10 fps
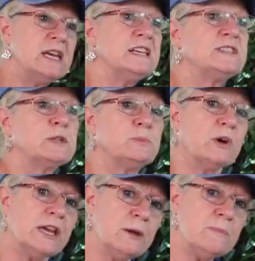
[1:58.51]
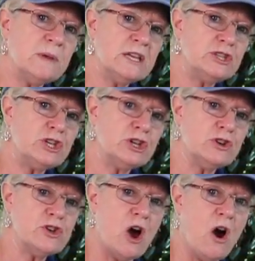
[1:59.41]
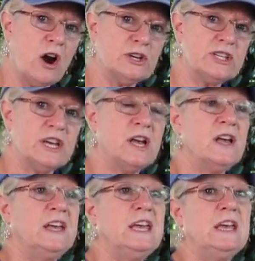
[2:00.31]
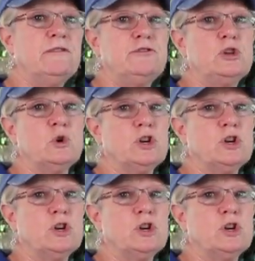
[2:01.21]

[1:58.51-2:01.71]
is to bring them into your yard. If you're